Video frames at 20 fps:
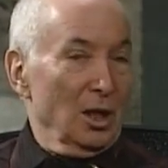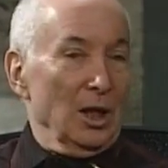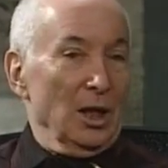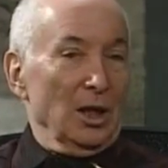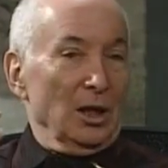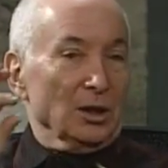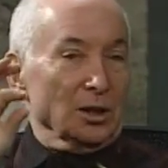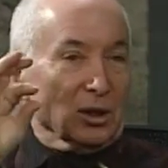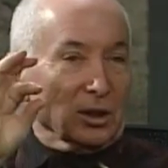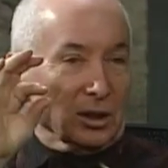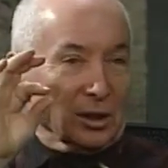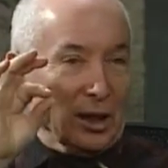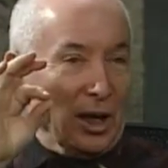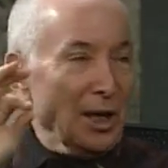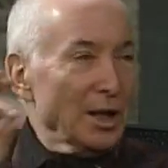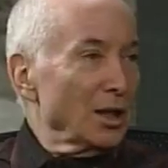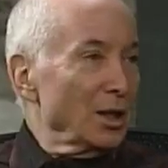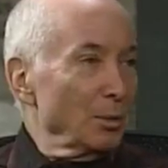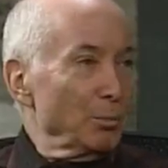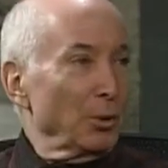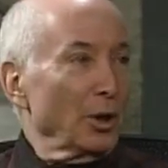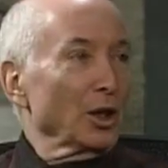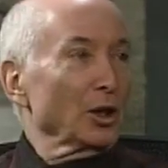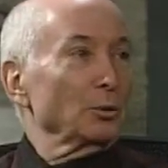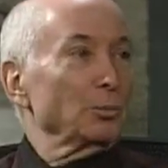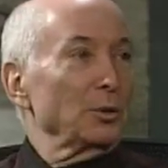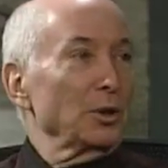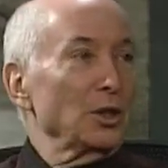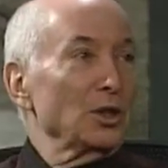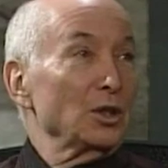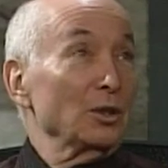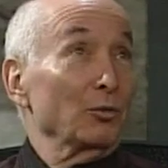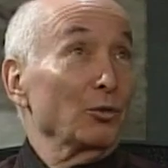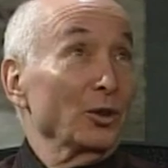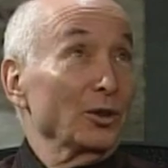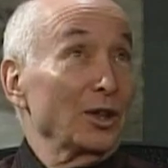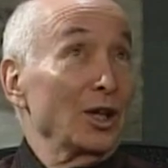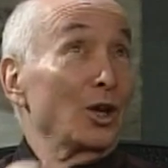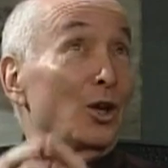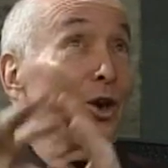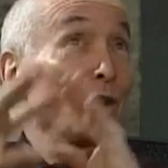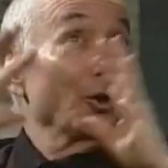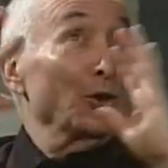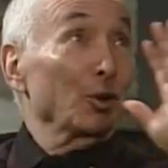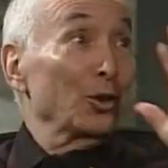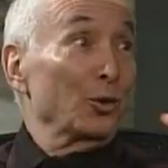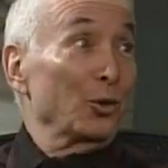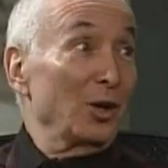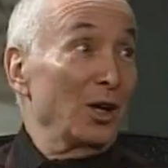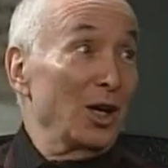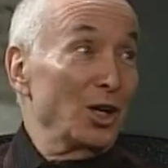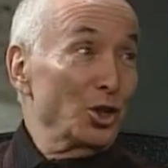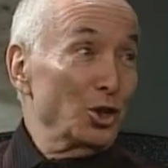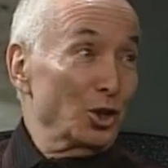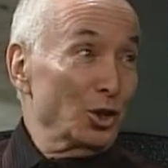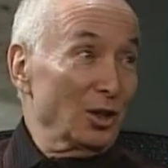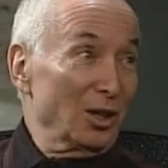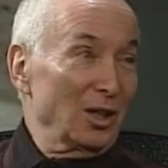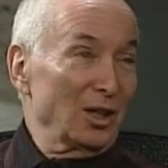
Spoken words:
It's a tiny part piece of what they call the creation.